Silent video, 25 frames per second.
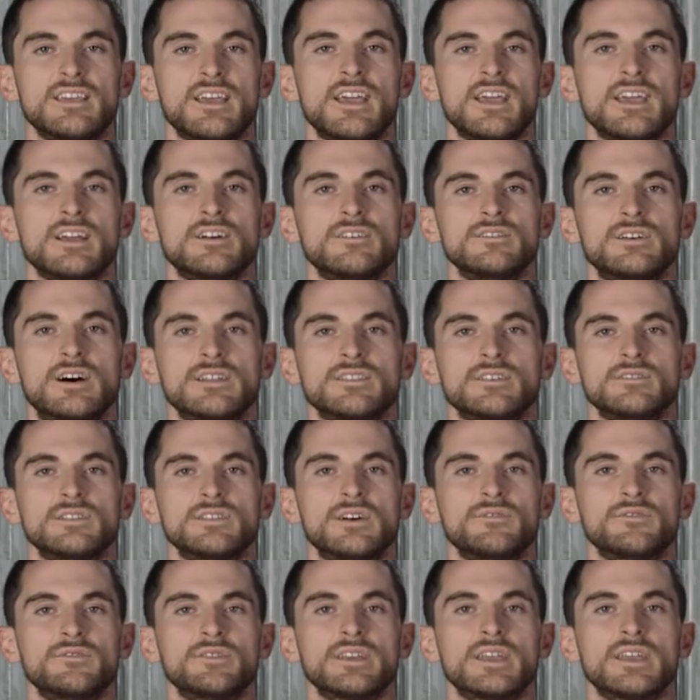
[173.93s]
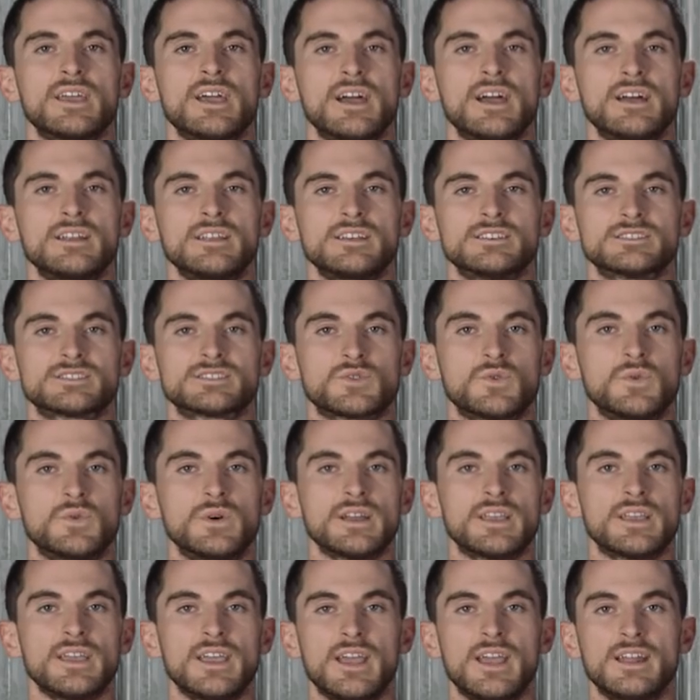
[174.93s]
the angle on the leveling head is
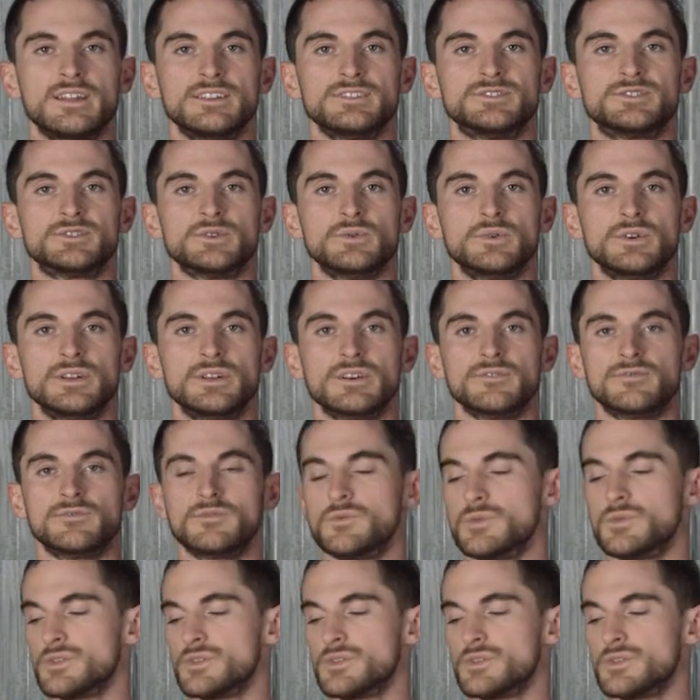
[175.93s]
quick and intuitive,